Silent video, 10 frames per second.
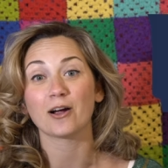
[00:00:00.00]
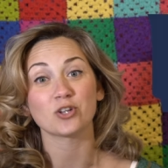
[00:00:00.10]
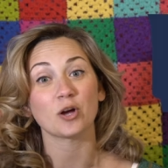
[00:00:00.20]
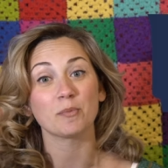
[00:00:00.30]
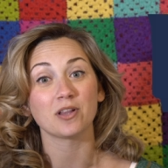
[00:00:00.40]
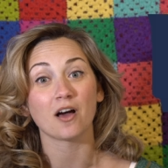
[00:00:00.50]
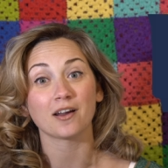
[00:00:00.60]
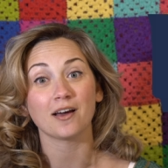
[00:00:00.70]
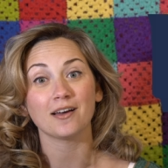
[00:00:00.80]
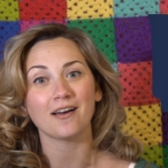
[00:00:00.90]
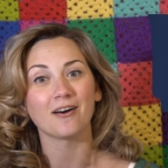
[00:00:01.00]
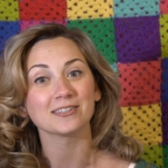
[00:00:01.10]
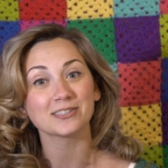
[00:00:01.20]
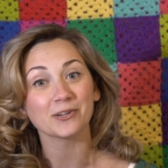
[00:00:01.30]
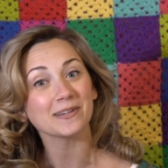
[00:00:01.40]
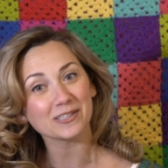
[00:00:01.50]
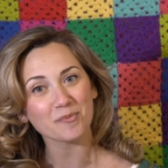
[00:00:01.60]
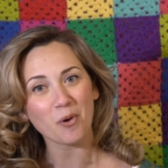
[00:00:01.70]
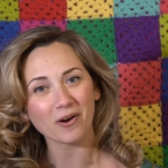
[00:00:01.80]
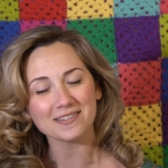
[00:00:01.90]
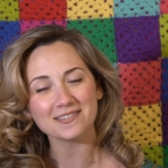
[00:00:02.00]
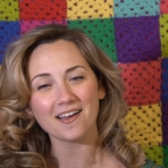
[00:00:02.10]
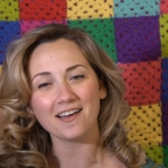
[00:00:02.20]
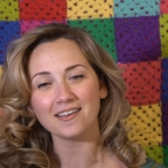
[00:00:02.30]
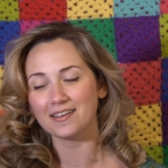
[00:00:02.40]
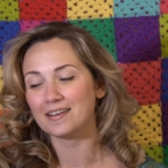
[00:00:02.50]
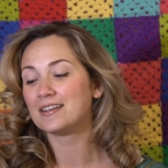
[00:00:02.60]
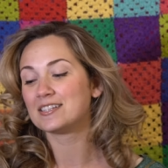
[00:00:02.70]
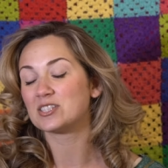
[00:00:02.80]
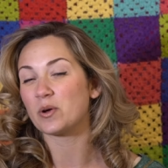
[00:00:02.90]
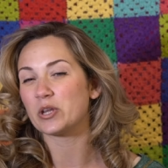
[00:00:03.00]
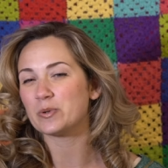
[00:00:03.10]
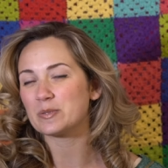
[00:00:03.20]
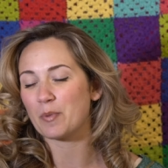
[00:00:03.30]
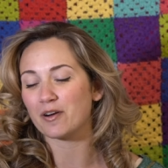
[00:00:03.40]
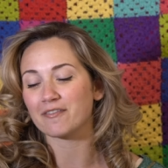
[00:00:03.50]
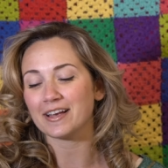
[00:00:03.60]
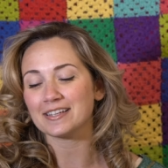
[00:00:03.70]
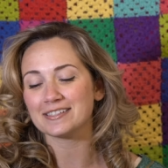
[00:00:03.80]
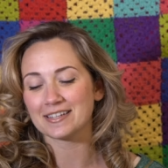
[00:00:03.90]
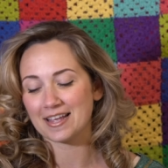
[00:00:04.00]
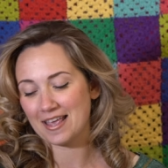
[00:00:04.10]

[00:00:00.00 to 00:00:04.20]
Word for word: our dog Milana also is from Arkansas. So I knew it was perfect.